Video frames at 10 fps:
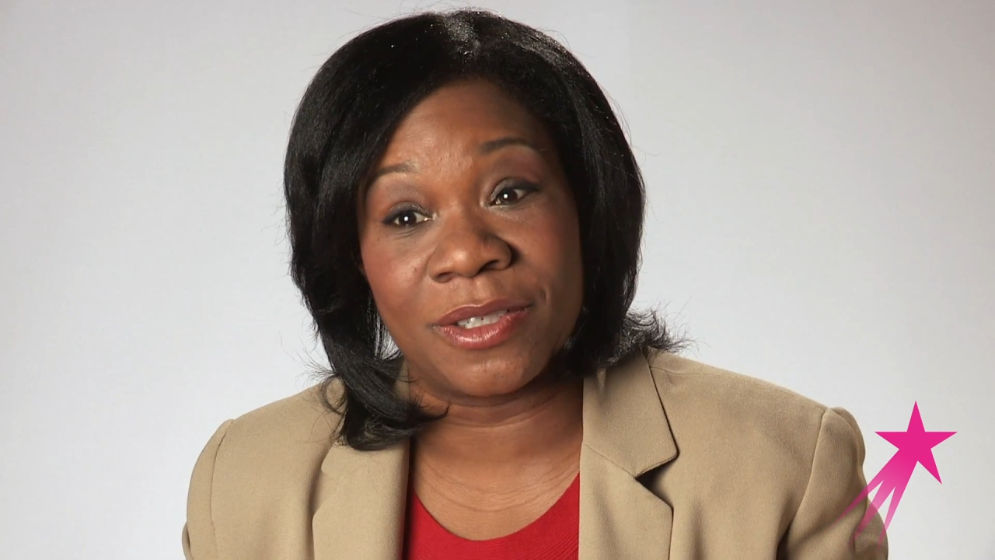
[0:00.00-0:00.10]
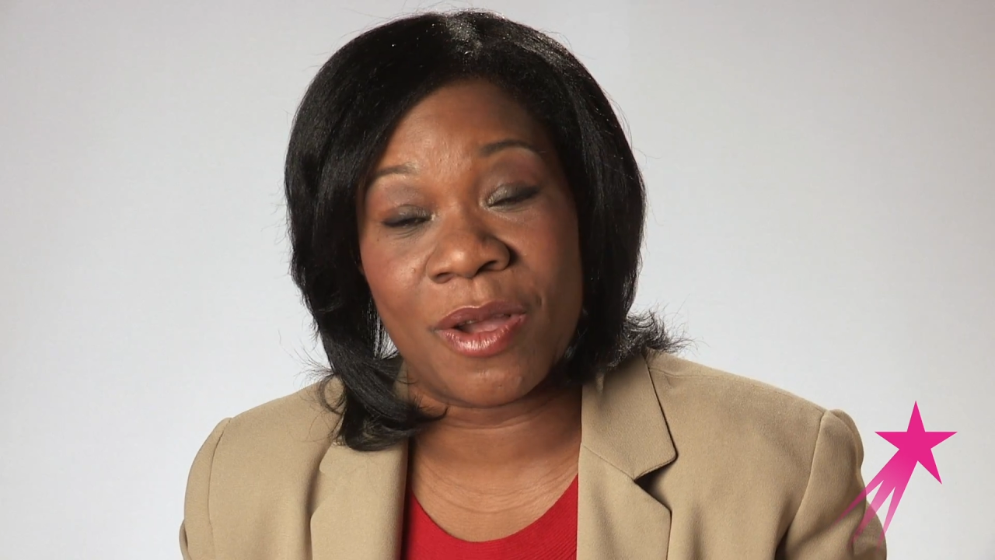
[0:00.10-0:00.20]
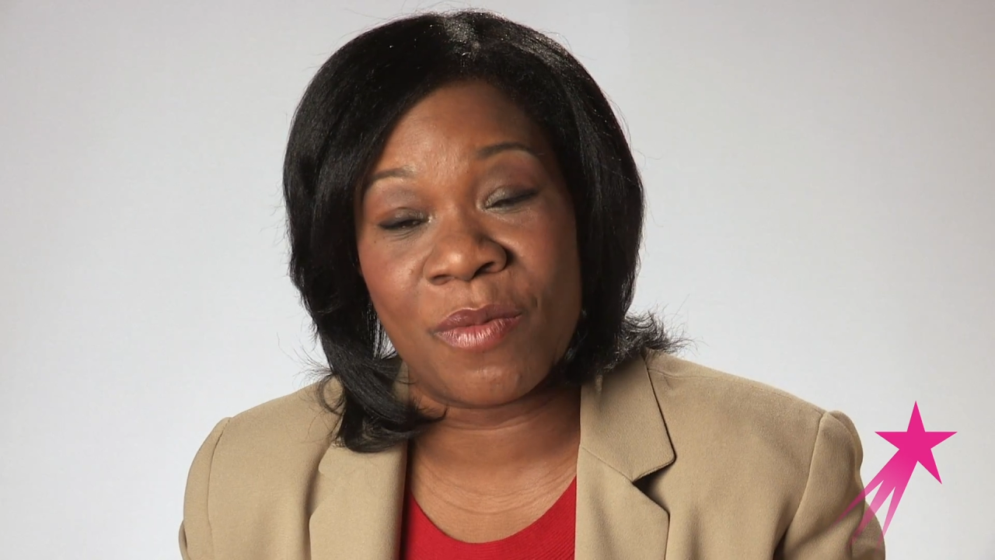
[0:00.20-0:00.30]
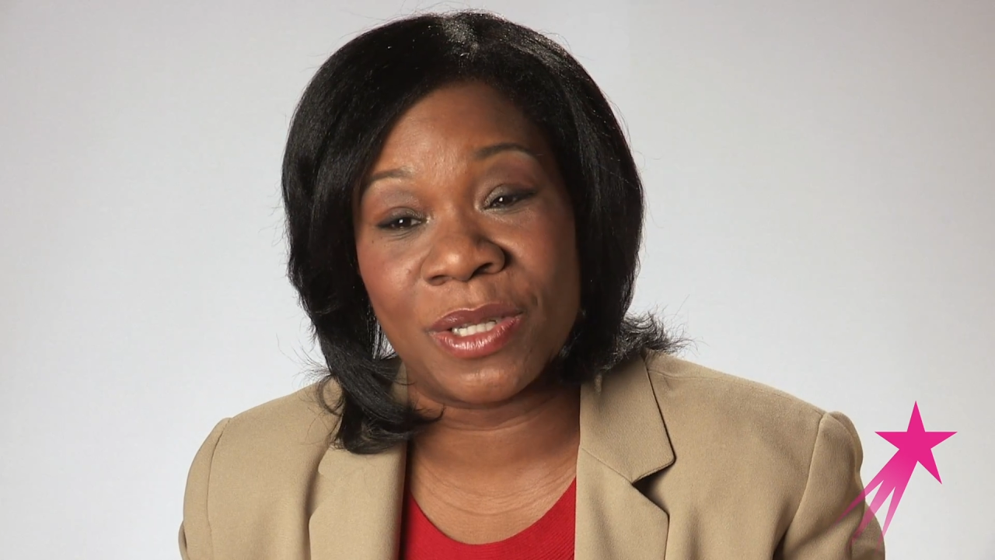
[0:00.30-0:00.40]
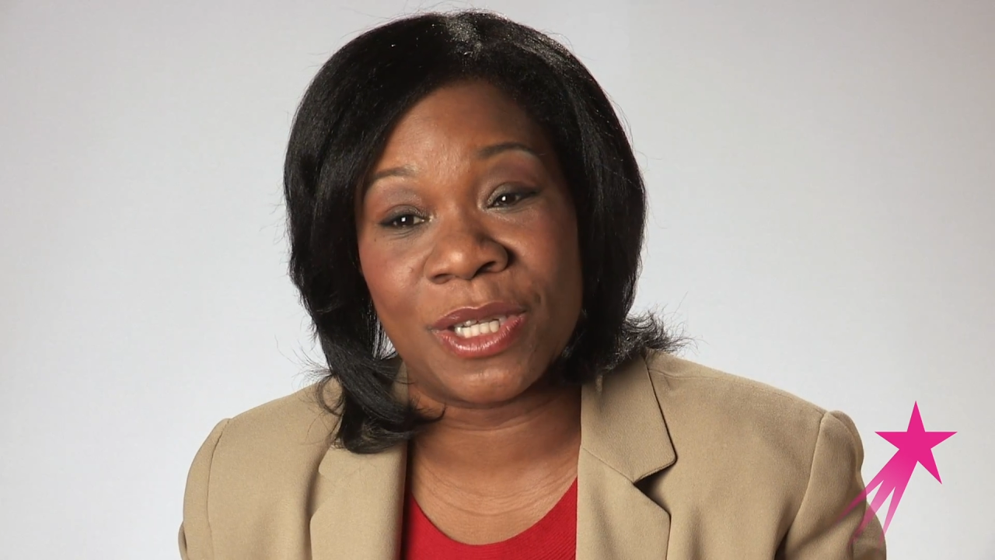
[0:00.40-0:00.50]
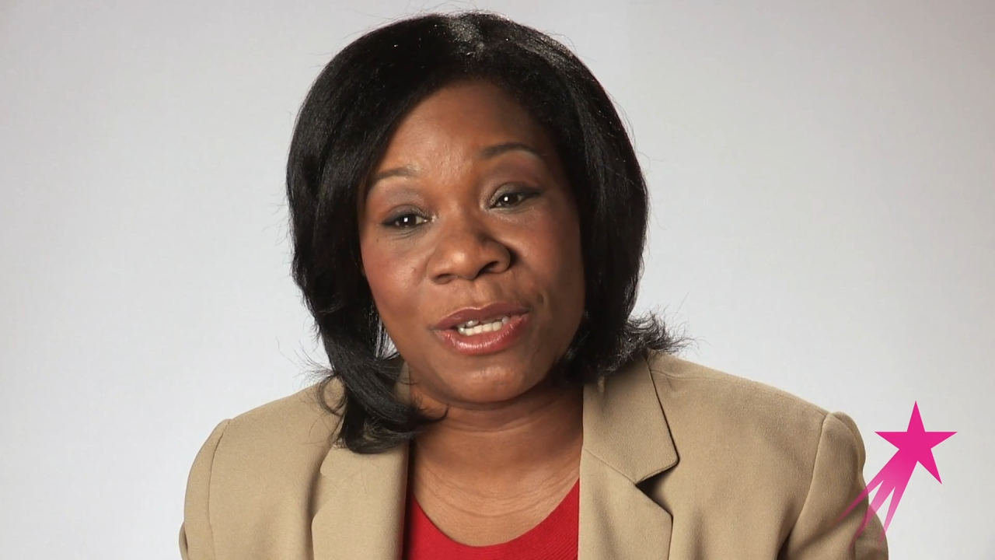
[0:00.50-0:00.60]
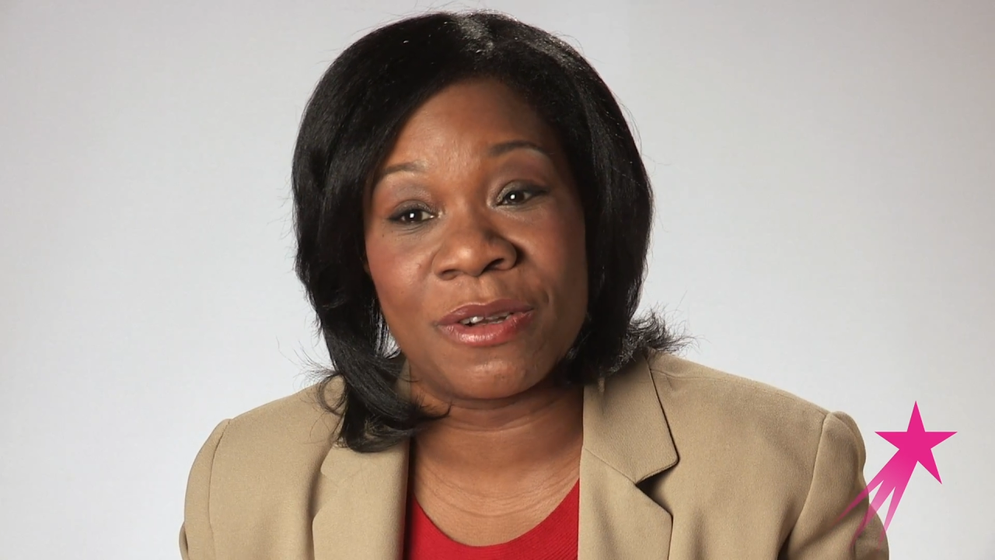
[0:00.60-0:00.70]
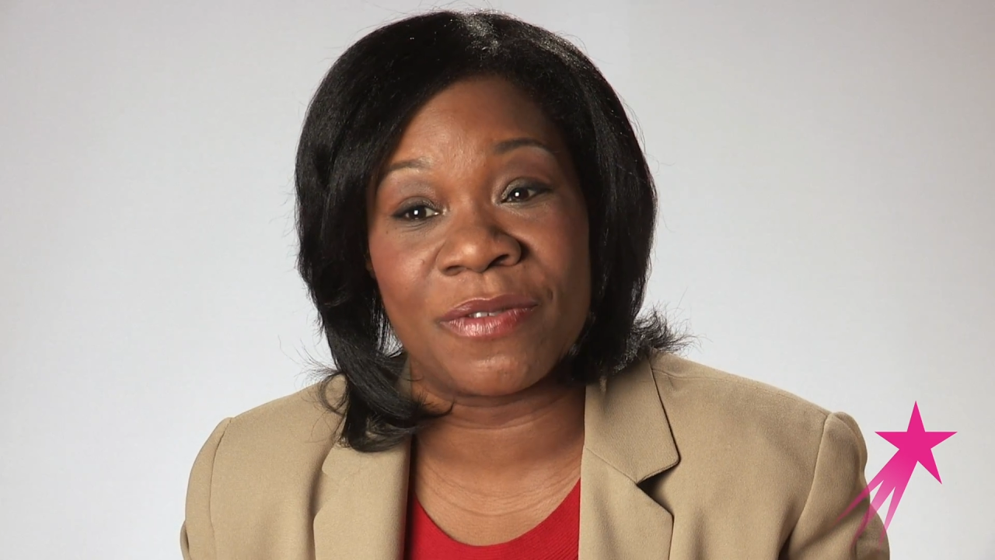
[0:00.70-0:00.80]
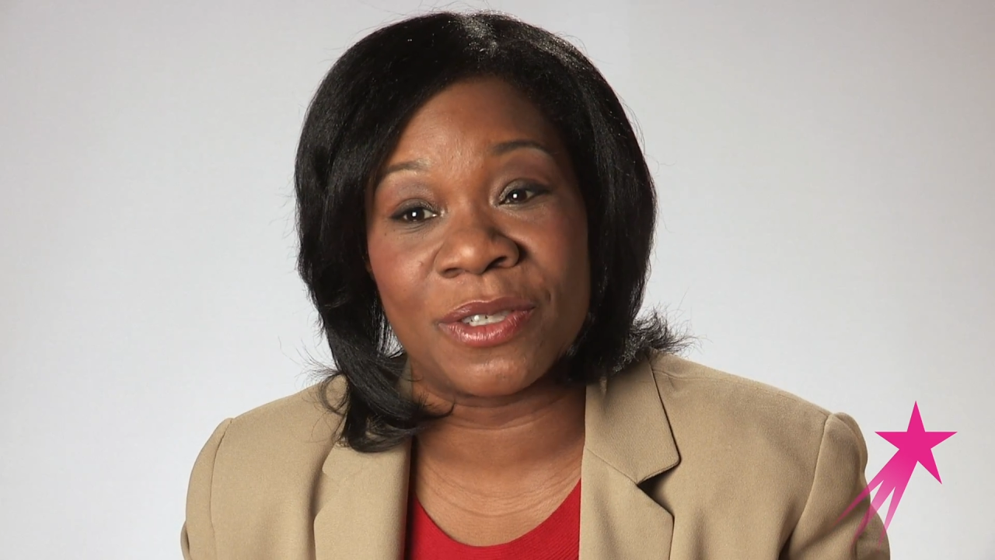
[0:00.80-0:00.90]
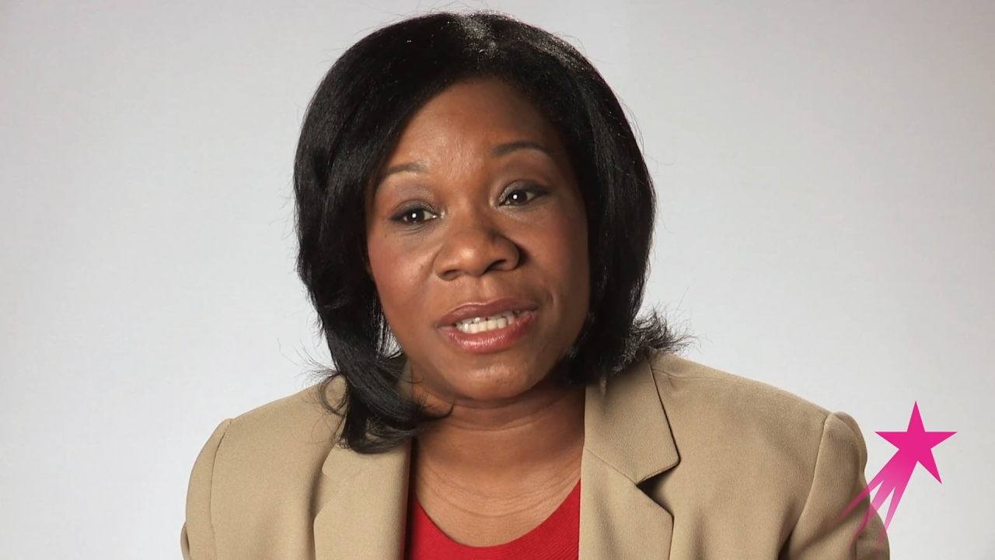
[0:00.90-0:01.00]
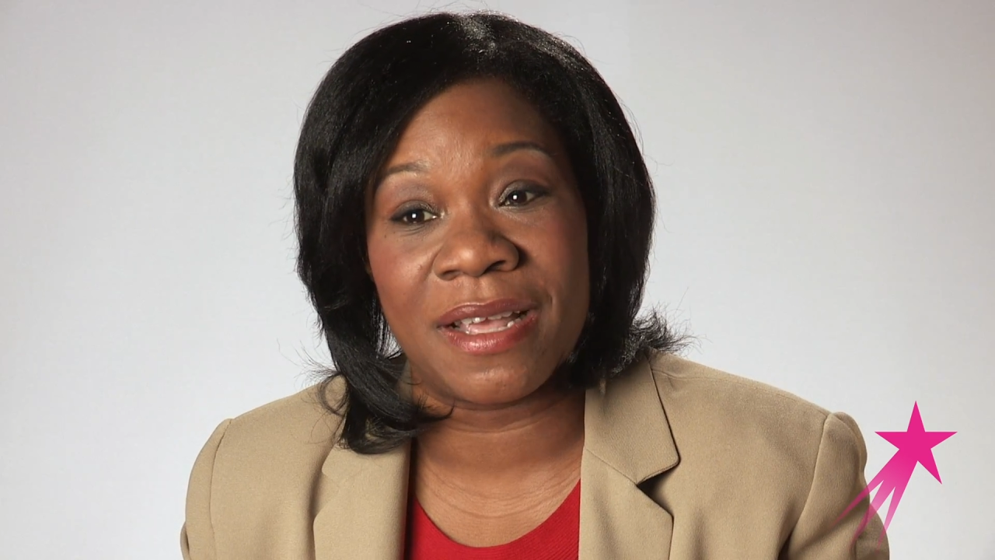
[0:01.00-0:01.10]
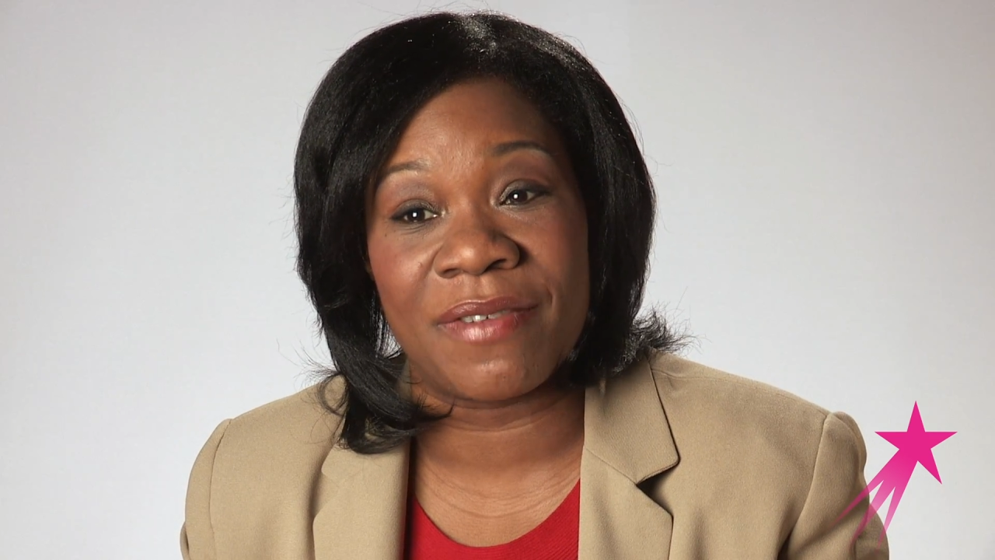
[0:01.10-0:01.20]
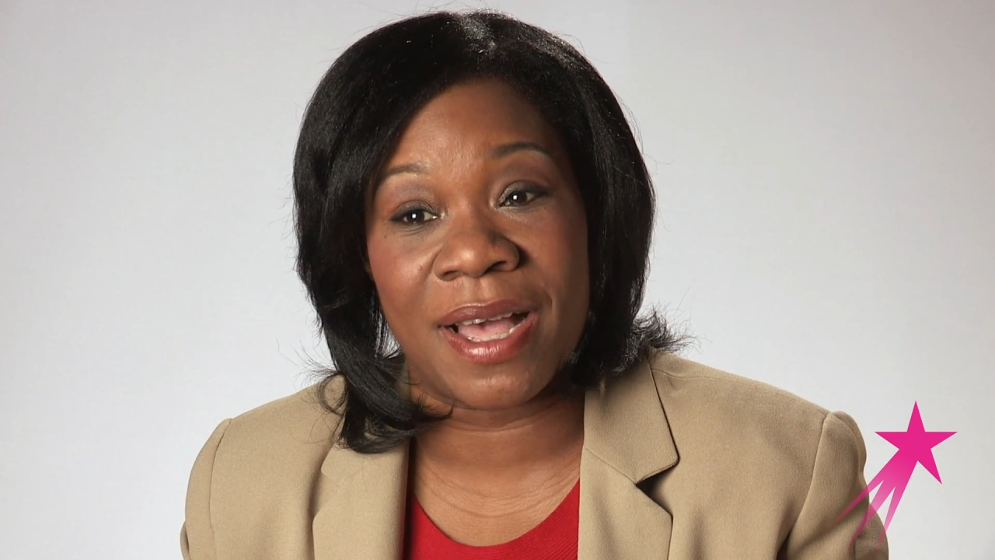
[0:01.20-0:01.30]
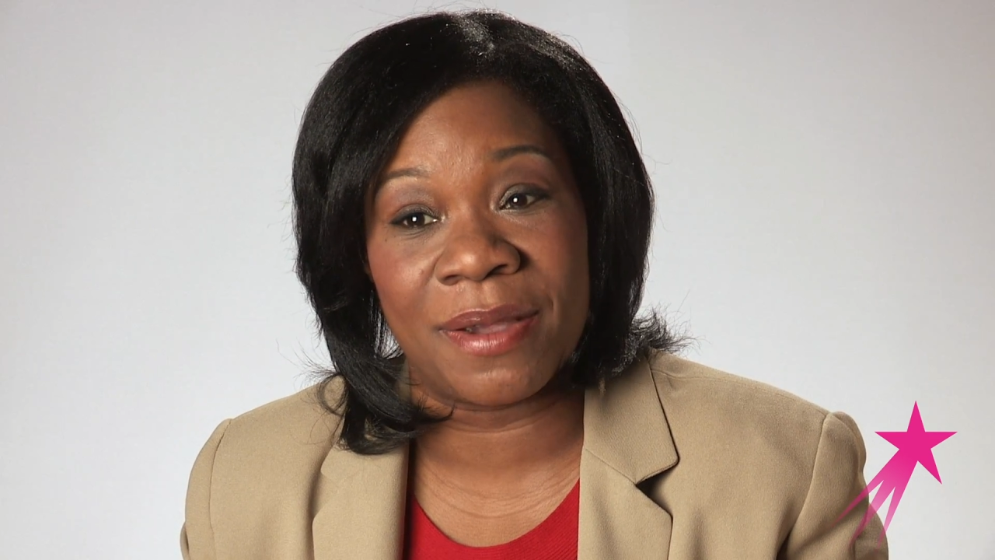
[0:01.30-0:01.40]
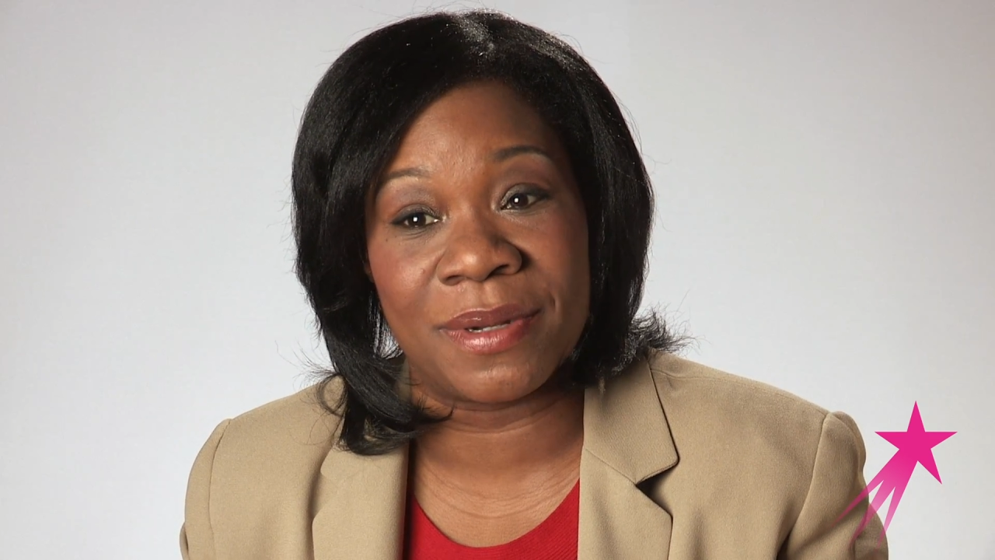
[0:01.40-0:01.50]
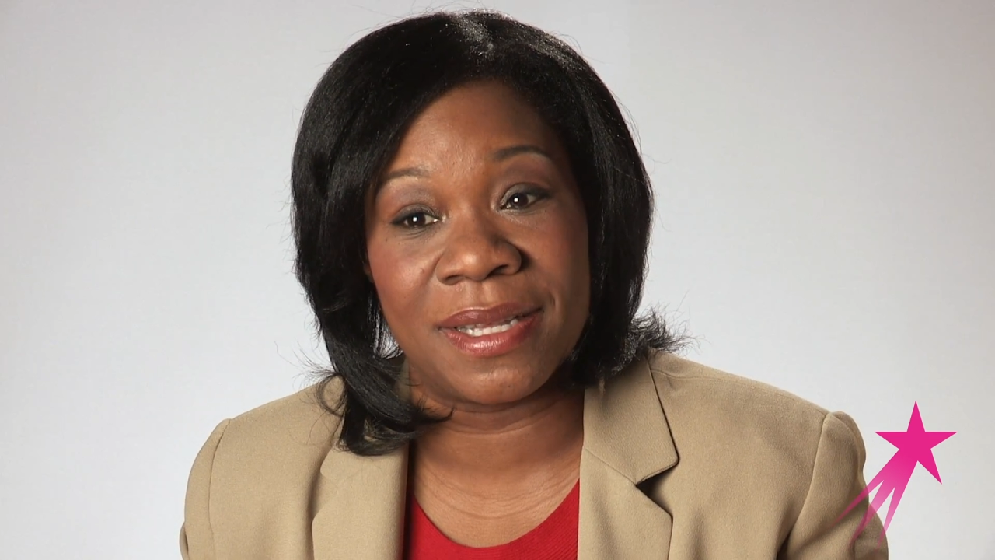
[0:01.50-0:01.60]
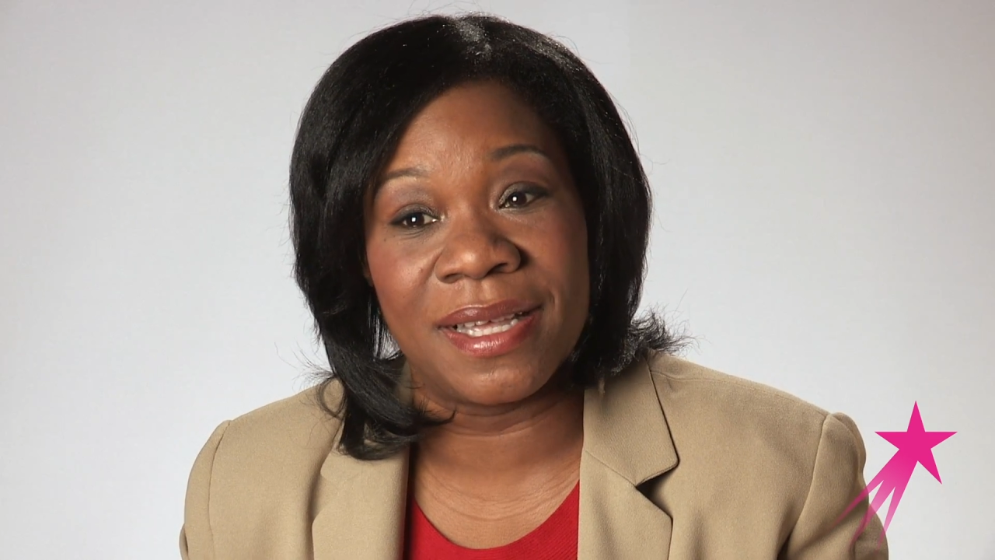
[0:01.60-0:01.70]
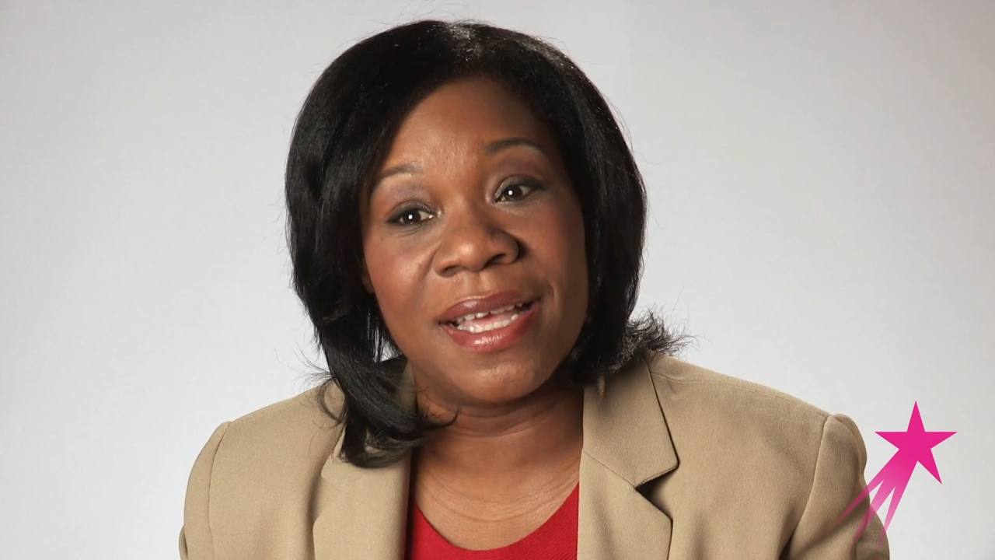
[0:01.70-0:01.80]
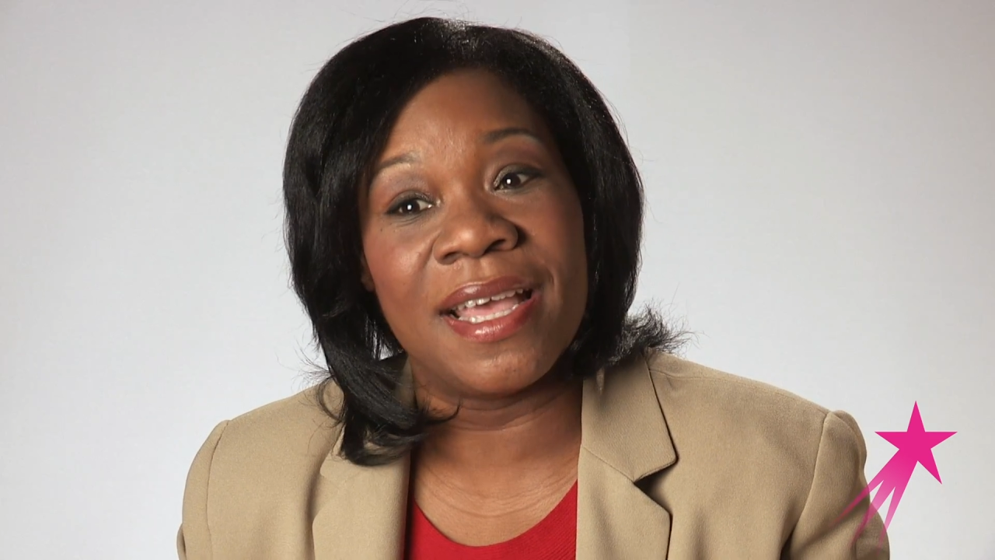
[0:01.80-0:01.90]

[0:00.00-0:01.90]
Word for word: So I went to University of Iowa